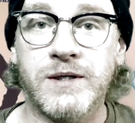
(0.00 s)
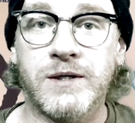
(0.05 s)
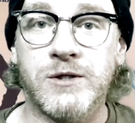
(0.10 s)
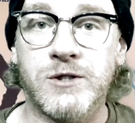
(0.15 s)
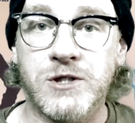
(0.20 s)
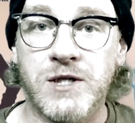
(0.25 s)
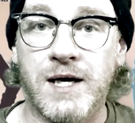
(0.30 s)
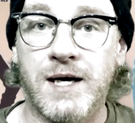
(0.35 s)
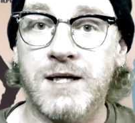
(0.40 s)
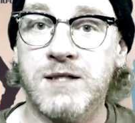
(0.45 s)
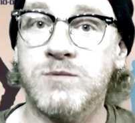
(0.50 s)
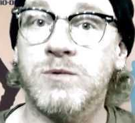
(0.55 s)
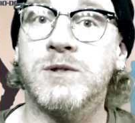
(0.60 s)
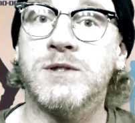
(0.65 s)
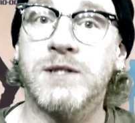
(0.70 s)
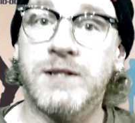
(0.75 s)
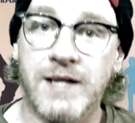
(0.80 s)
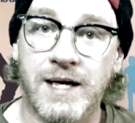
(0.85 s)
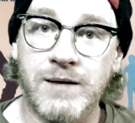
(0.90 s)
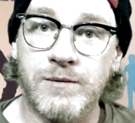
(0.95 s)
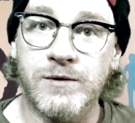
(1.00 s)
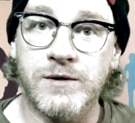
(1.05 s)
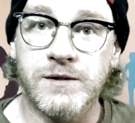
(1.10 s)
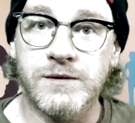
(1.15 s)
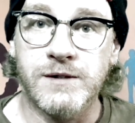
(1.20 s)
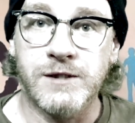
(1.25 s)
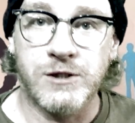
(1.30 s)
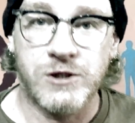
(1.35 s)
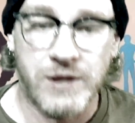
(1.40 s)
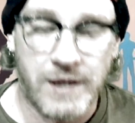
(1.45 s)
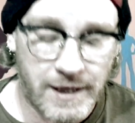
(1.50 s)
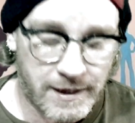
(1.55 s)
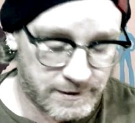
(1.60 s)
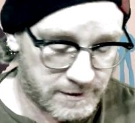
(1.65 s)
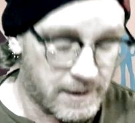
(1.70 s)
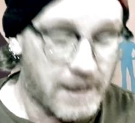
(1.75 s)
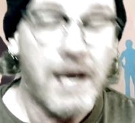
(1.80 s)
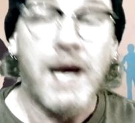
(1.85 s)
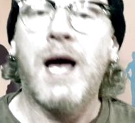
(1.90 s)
or jazz? Well, today we're doing jazz.